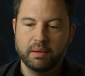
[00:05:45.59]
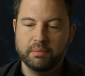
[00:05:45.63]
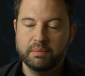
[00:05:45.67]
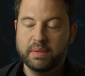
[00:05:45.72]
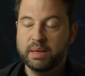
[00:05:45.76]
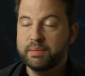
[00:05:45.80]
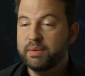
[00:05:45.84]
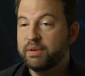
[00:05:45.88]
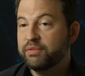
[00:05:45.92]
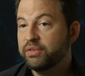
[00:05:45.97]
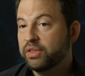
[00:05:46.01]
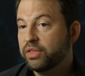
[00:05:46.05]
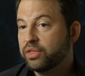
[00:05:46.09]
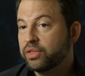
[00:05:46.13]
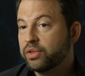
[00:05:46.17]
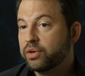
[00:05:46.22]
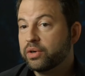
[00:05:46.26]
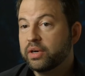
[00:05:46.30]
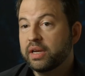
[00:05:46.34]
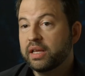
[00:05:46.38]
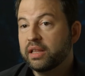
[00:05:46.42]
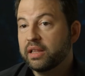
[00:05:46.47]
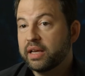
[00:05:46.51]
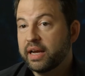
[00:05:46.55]
maybe even
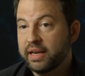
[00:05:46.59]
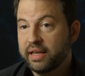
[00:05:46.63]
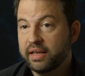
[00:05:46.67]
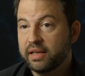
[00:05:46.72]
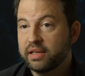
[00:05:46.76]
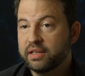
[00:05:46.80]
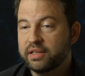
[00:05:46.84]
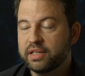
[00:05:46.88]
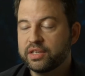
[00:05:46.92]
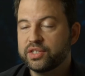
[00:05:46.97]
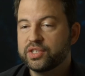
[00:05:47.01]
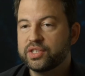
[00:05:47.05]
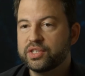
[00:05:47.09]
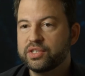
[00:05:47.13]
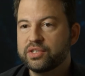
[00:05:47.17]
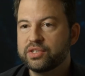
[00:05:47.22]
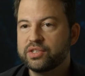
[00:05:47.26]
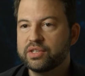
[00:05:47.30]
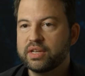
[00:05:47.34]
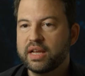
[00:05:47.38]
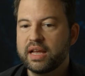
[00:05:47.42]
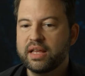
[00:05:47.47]
30 lighting conditions.